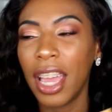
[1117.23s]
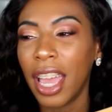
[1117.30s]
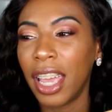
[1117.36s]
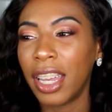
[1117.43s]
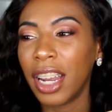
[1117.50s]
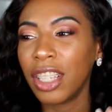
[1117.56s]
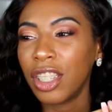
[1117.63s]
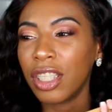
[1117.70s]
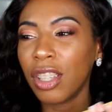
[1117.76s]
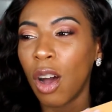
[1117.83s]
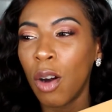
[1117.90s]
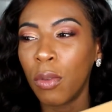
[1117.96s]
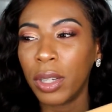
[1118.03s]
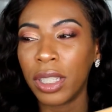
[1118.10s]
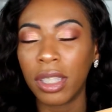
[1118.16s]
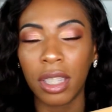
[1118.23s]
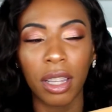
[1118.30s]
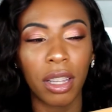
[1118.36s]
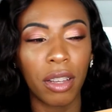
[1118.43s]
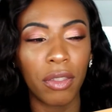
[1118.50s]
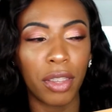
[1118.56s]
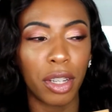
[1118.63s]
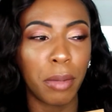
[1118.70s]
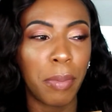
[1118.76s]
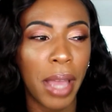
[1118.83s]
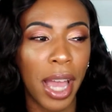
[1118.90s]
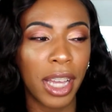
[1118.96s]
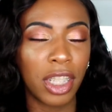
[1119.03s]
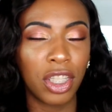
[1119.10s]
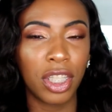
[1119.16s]
And I just always love their
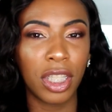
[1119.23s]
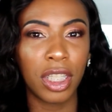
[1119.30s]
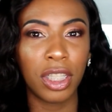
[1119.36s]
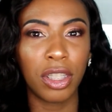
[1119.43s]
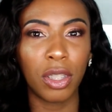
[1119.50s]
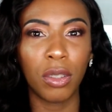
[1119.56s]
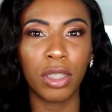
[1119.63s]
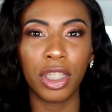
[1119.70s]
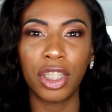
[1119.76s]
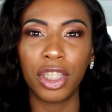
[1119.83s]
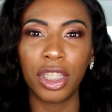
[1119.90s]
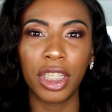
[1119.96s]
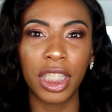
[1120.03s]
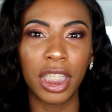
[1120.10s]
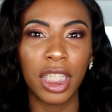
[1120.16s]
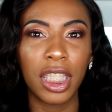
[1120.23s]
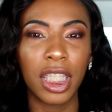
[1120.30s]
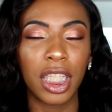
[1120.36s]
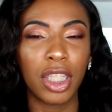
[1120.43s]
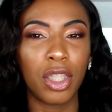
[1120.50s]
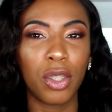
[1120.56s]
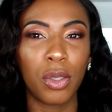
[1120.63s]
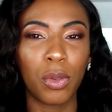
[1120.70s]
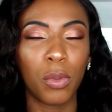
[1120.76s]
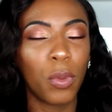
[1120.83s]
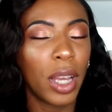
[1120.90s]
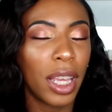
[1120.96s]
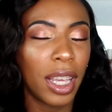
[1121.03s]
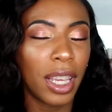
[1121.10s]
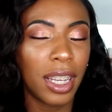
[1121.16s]
packaging. It's so luxurious and
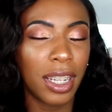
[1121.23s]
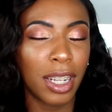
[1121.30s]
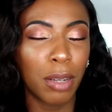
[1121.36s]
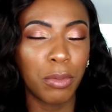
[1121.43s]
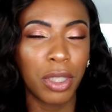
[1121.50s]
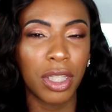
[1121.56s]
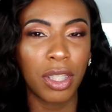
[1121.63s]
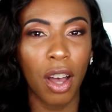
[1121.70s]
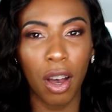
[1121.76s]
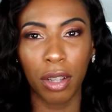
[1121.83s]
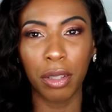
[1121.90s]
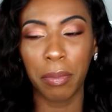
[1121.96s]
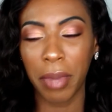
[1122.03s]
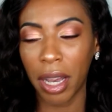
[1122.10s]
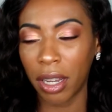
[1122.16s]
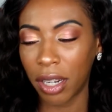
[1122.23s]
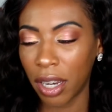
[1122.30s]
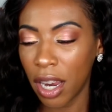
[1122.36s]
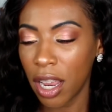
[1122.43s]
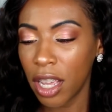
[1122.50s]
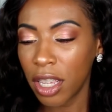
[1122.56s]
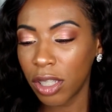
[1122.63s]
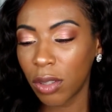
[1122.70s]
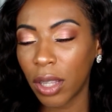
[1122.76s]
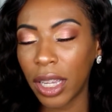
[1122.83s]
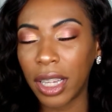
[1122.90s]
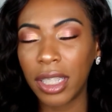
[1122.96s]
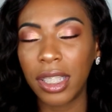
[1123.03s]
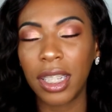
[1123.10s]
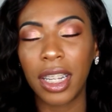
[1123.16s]
suede, and I'm just all about it. So like
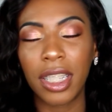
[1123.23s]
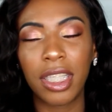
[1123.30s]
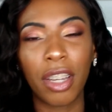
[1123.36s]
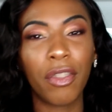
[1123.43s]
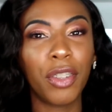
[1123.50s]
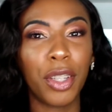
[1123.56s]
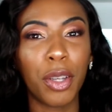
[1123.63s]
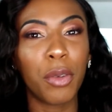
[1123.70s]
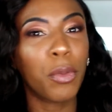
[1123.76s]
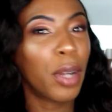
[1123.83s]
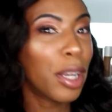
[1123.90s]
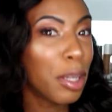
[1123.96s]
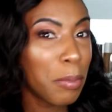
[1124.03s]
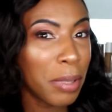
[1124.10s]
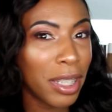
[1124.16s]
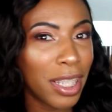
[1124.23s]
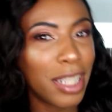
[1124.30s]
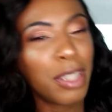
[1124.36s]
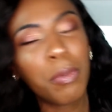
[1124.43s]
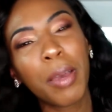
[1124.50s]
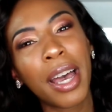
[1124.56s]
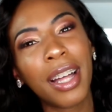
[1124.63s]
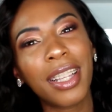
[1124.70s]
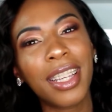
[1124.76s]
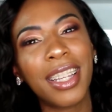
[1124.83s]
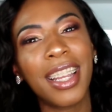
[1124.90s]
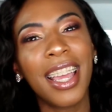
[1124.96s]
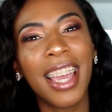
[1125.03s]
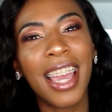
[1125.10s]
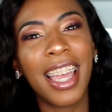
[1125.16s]
I said, I definitely recommend this palette.